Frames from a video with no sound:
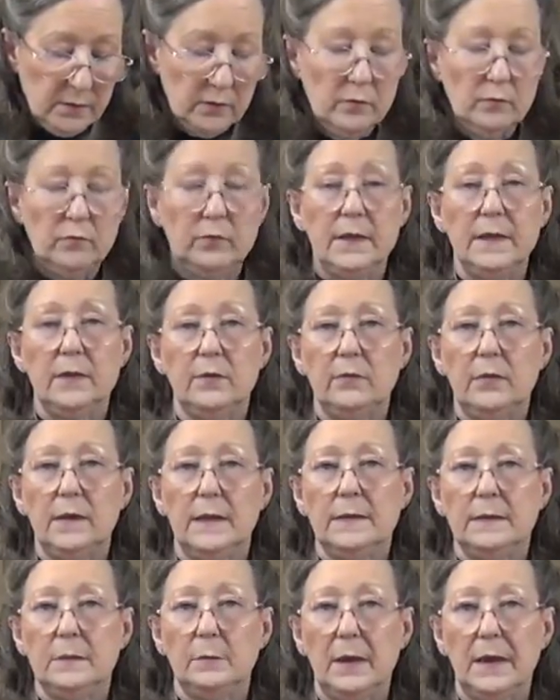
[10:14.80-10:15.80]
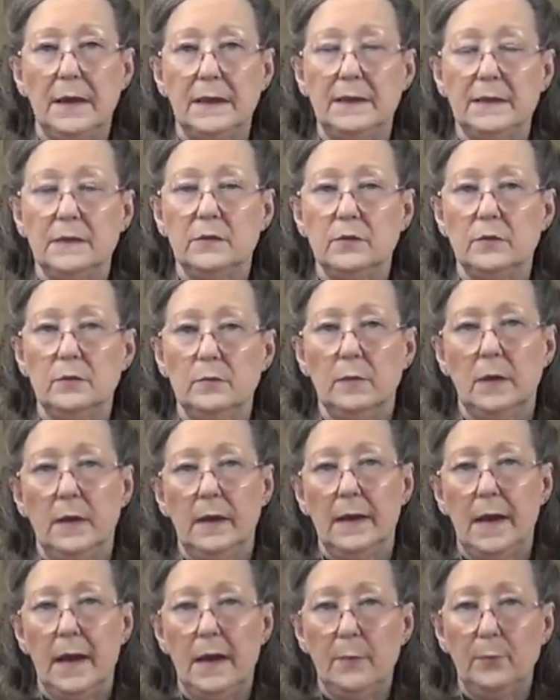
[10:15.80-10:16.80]
to rethread back into
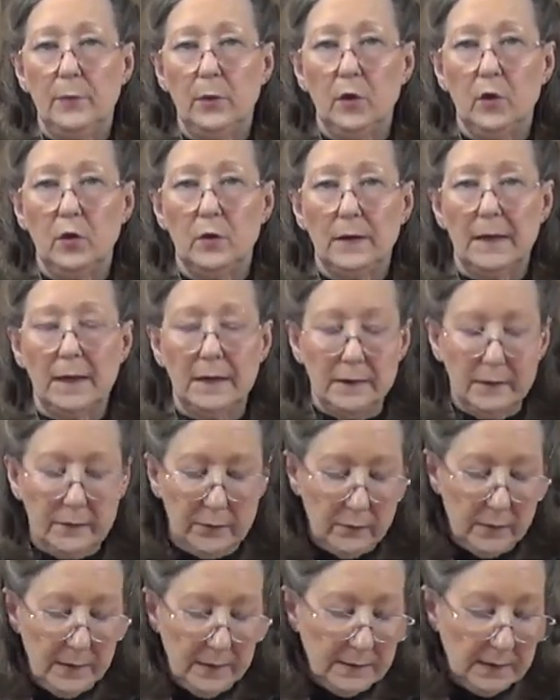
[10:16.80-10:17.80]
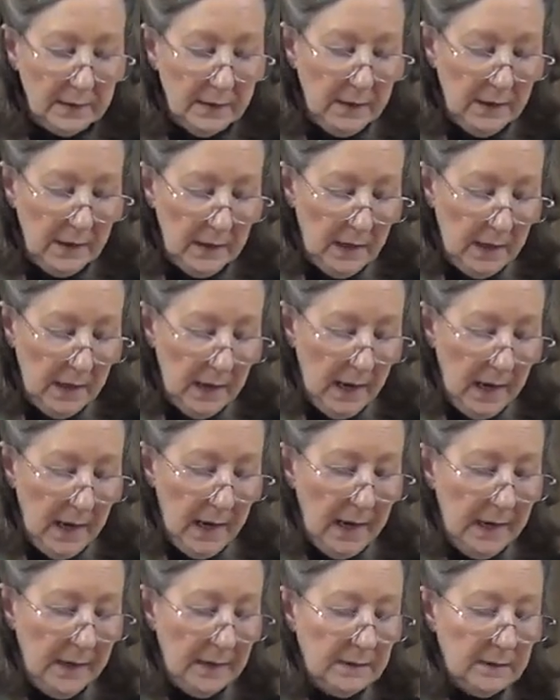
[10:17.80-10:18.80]
my apricot colour thread
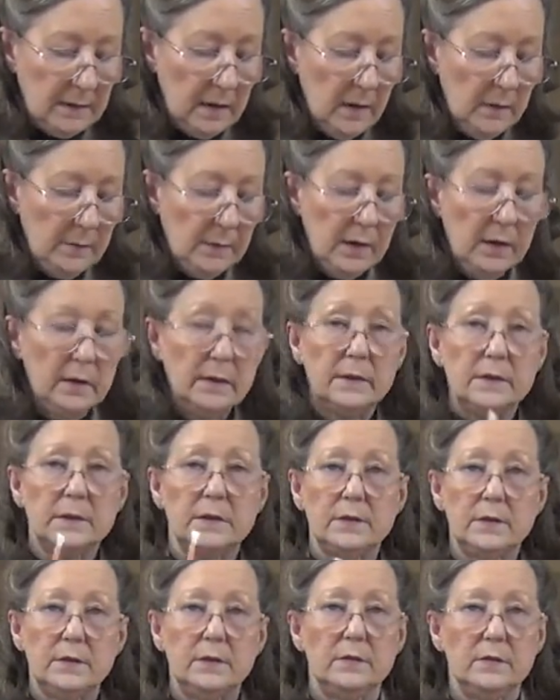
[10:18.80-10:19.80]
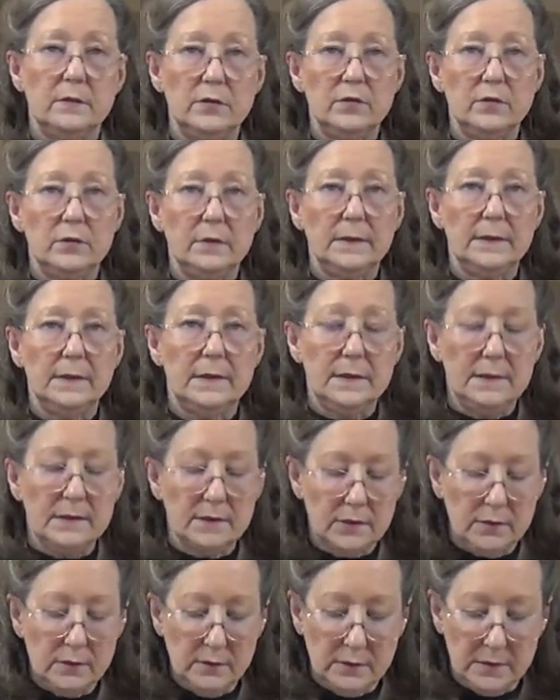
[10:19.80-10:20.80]
and I'm going to join
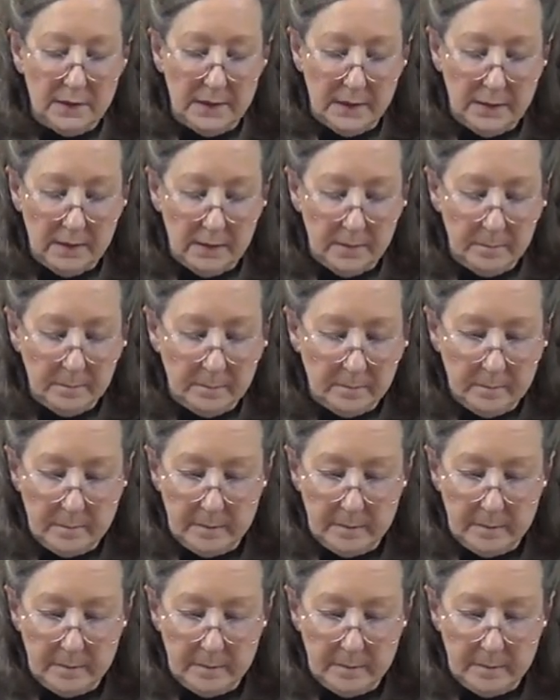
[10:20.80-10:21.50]
these two together.